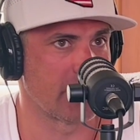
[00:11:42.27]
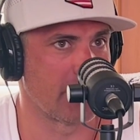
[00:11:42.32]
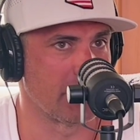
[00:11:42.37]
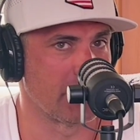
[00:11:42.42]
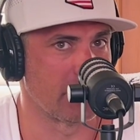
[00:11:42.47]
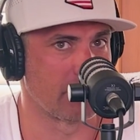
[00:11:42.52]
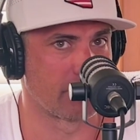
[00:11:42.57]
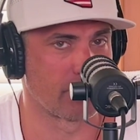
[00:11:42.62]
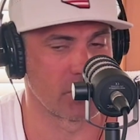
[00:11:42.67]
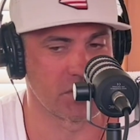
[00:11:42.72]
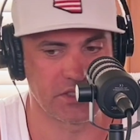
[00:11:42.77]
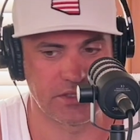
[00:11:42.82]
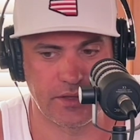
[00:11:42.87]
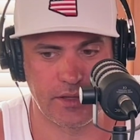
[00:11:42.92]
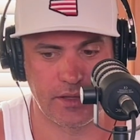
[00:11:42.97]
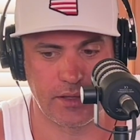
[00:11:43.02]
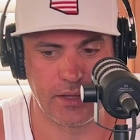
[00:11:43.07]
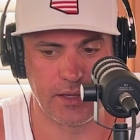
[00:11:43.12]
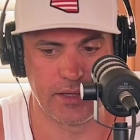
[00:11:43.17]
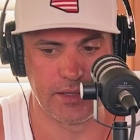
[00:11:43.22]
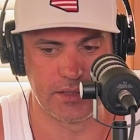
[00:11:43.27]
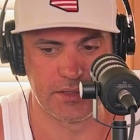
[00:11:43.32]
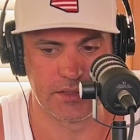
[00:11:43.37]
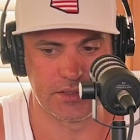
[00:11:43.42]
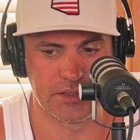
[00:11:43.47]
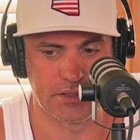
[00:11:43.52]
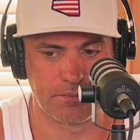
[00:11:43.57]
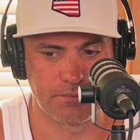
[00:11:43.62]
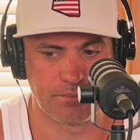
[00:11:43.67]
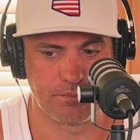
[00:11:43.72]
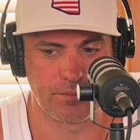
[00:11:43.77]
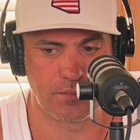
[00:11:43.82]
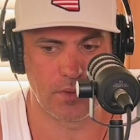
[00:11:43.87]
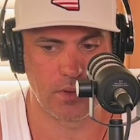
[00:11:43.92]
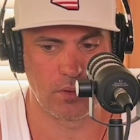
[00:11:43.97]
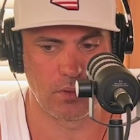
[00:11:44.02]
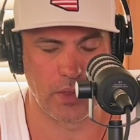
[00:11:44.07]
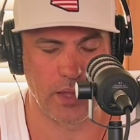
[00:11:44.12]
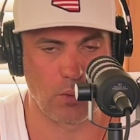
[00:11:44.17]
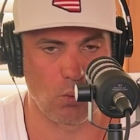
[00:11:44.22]
The first thing is,
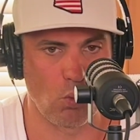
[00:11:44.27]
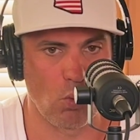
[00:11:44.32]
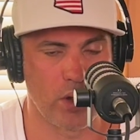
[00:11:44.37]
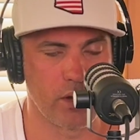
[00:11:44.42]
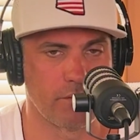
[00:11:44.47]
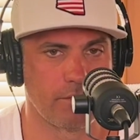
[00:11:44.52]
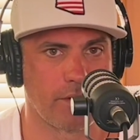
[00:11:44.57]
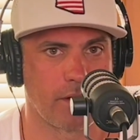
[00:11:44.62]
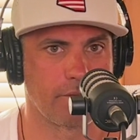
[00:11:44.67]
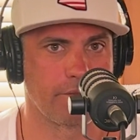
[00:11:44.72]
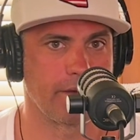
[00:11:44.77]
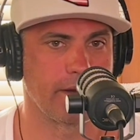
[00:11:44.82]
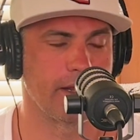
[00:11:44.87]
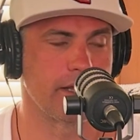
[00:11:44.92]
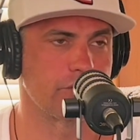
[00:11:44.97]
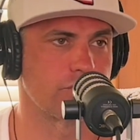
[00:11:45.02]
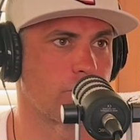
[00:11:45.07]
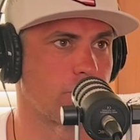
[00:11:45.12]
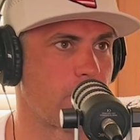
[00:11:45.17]
like, one of our financial